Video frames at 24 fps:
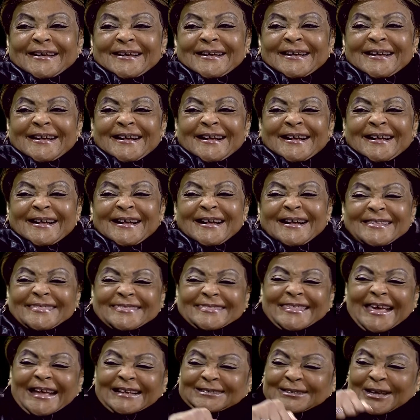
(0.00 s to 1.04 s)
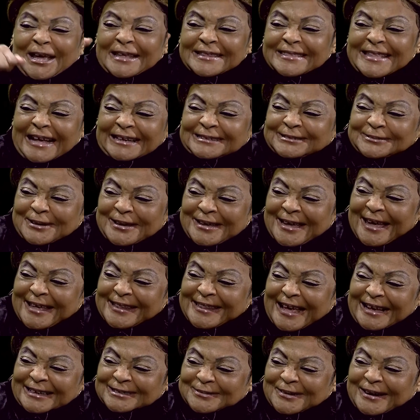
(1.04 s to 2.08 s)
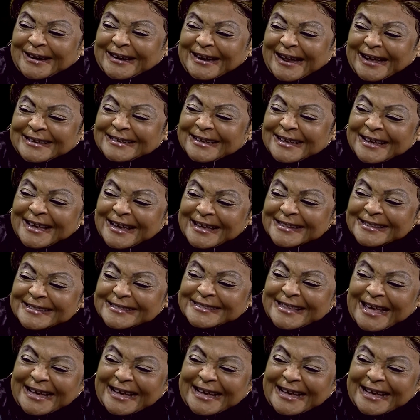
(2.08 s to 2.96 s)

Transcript: is how we're going to finish.